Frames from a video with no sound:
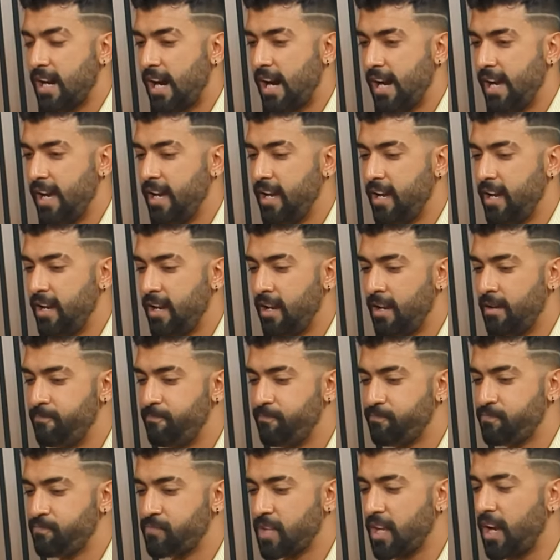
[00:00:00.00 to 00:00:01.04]
I
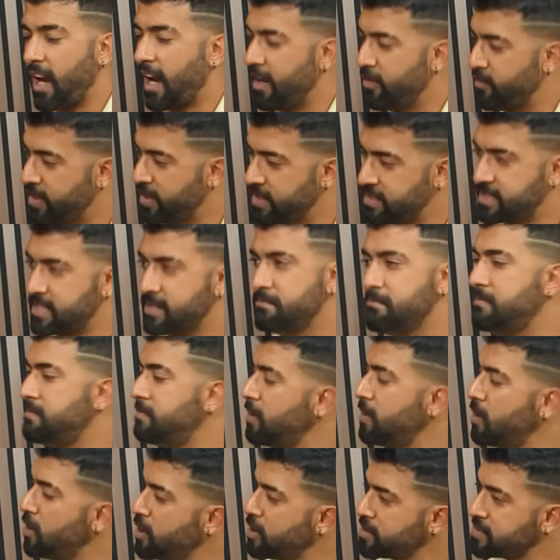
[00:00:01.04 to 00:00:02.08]
read some
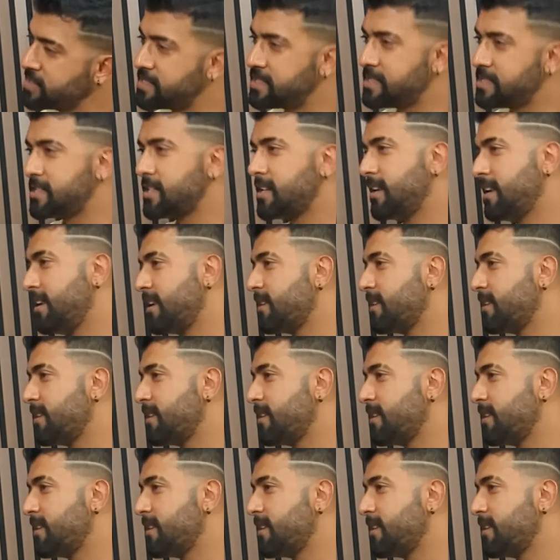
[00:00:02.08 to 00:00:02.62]
books.